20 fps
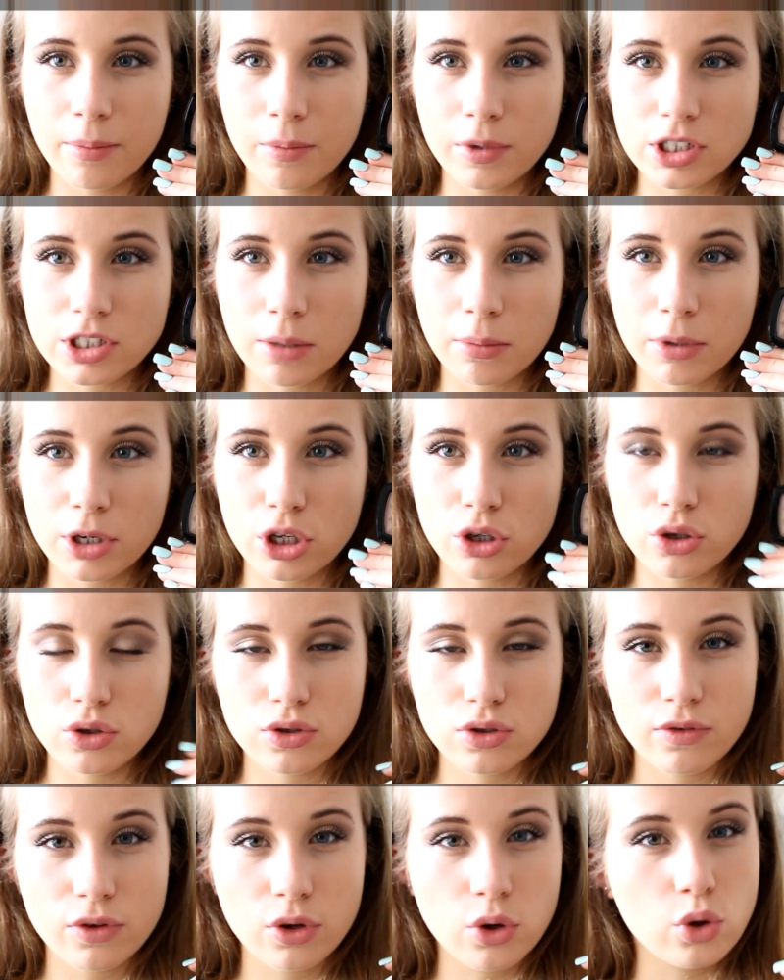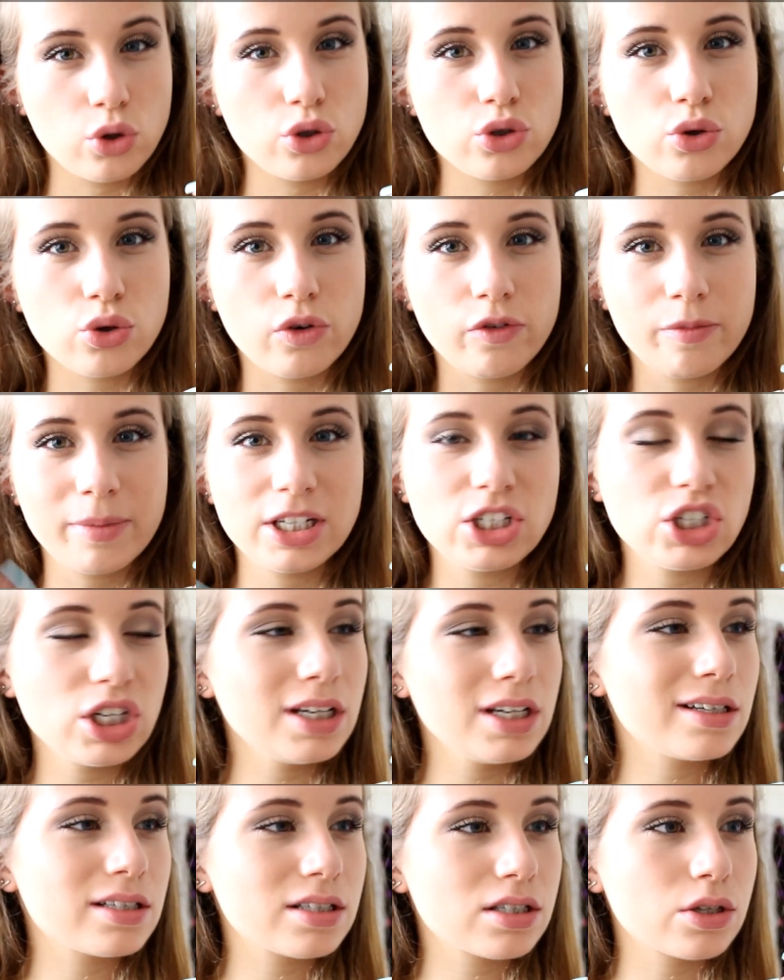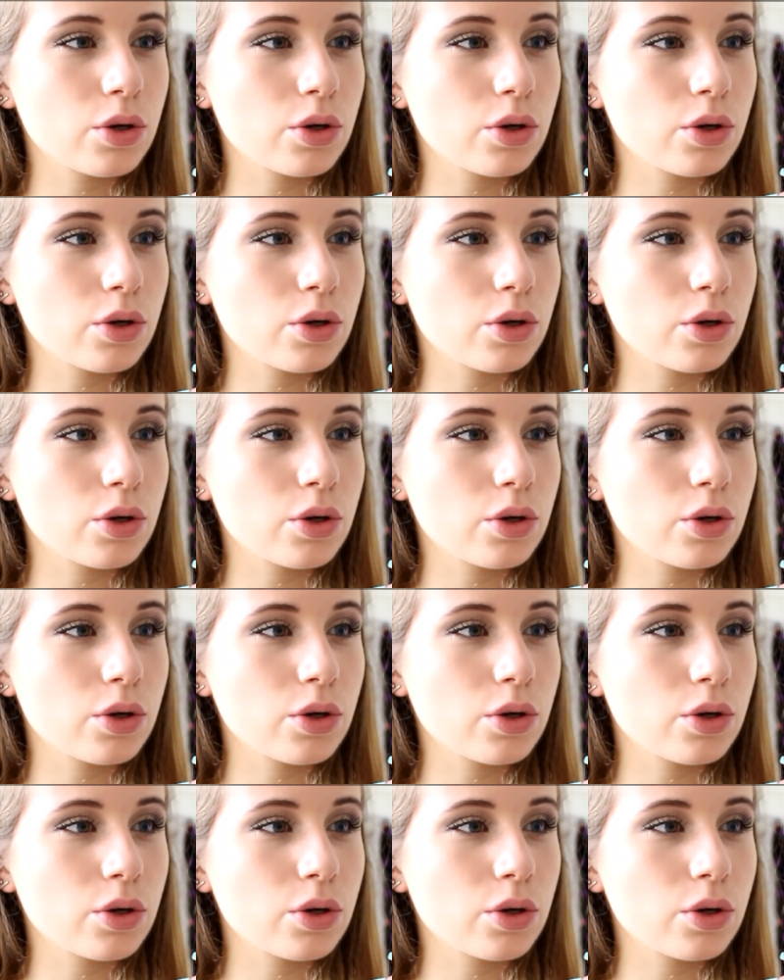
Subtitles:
which I'm going to use for the contour of my cheeks.